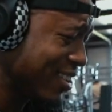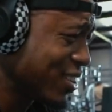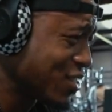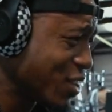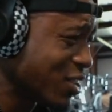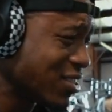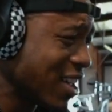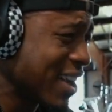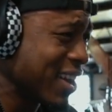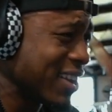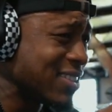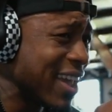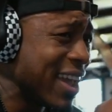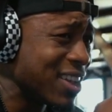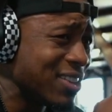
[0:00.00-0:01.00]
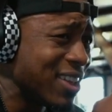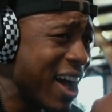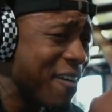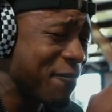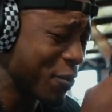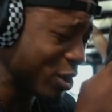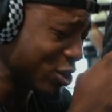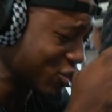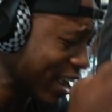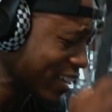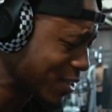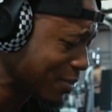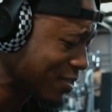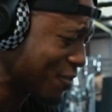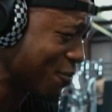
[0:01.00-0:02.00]
So it's not gonna take a lot for your
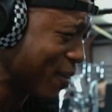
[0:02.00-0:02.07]
triceps to